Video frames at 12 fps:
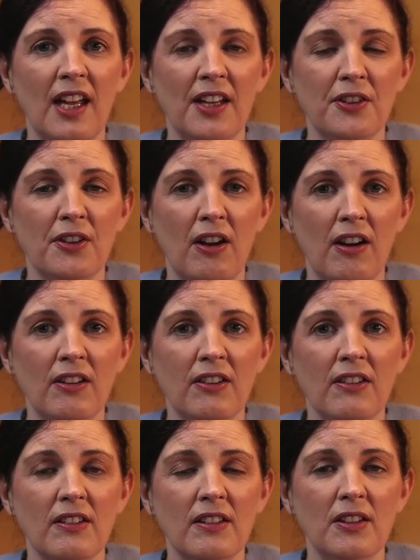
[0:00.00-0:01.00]
at her
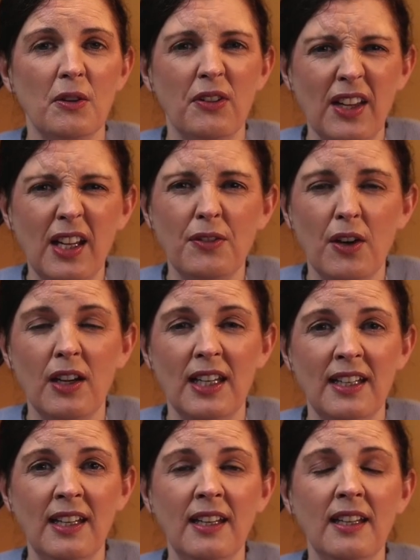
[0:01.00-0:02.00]
heart. Think of Our
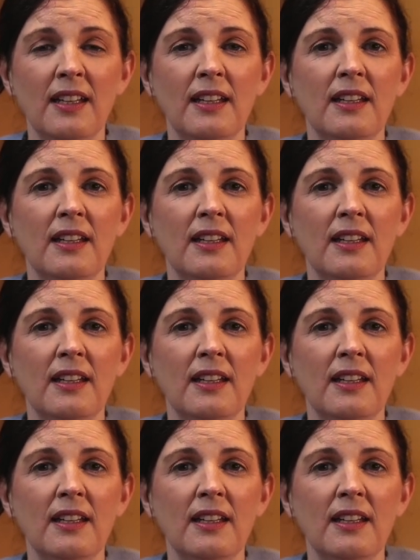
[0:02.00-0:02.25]
Lady,